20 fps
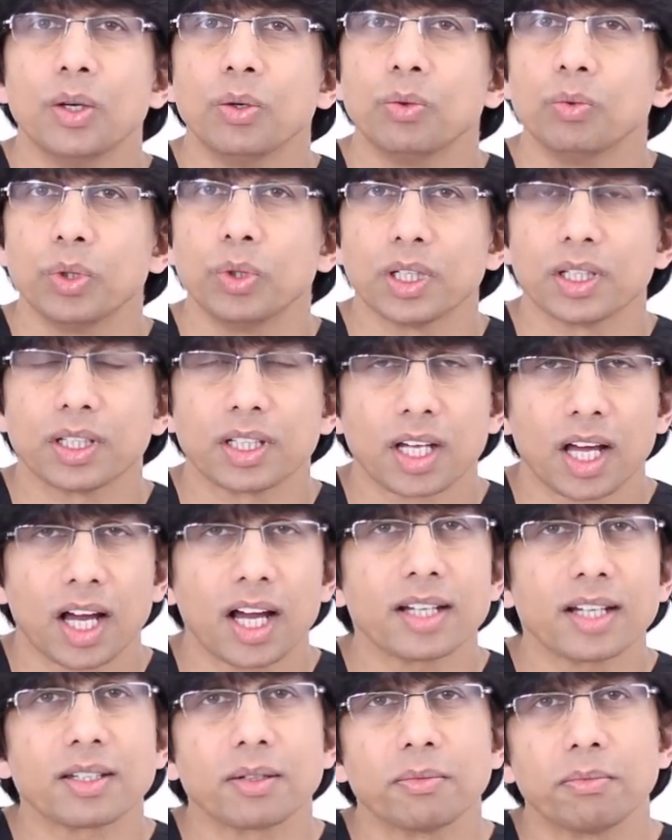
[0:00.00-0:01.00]
will
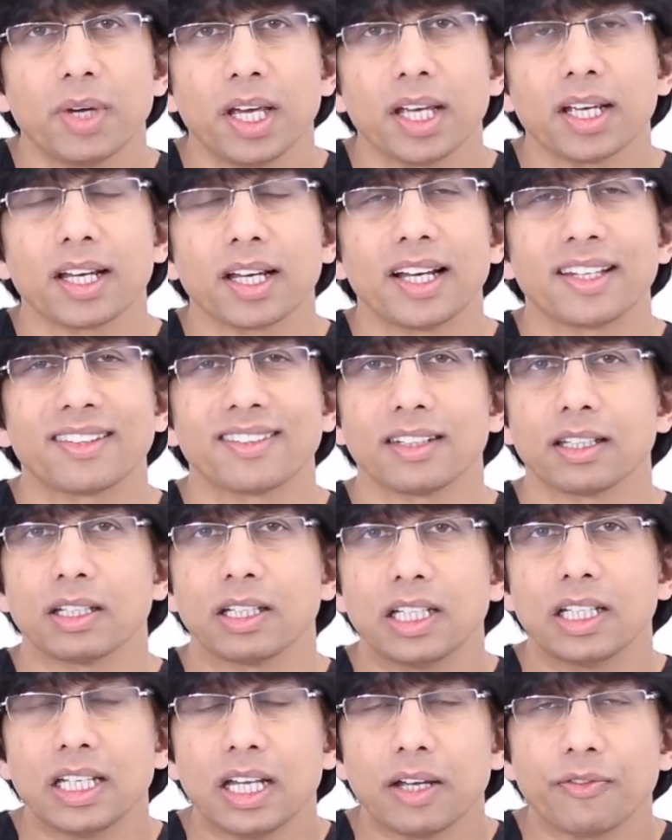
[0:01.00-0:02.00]
not make a
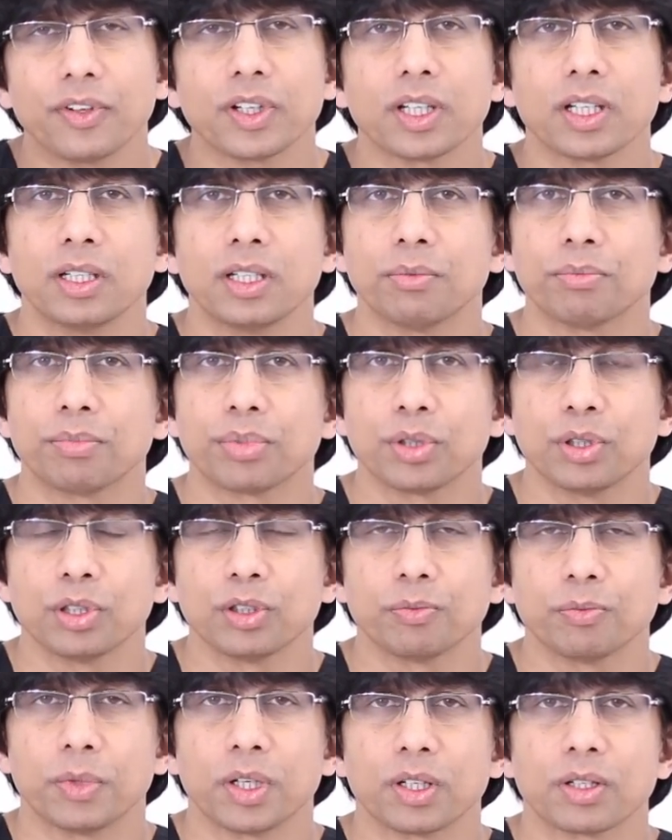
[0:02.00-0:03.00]
significant
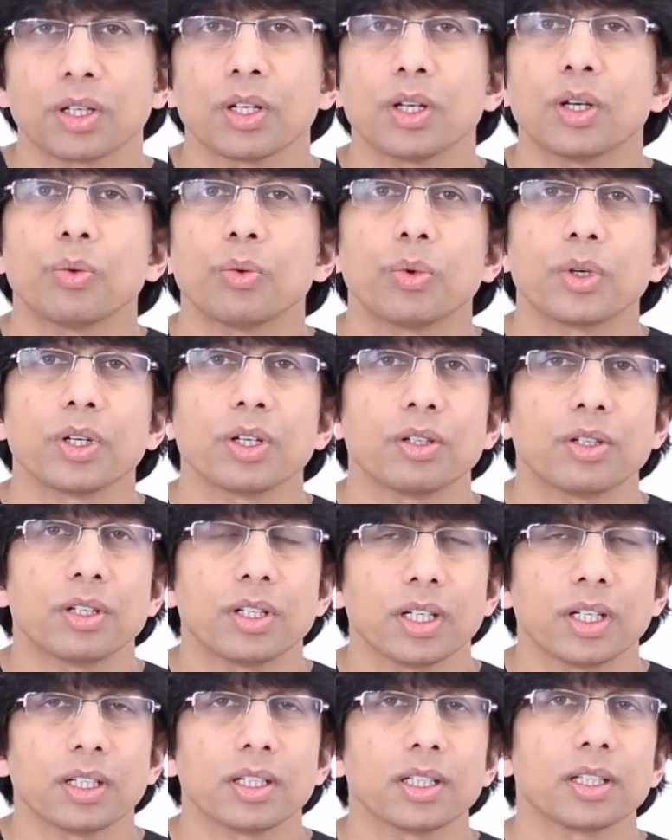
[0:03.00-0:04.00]
improvement when you're
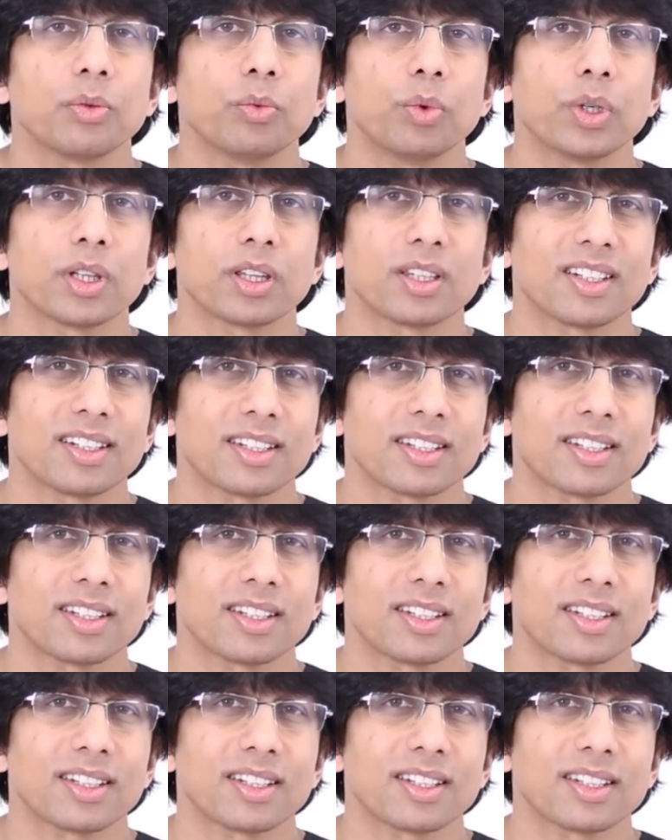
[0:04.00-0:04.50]
dealing with the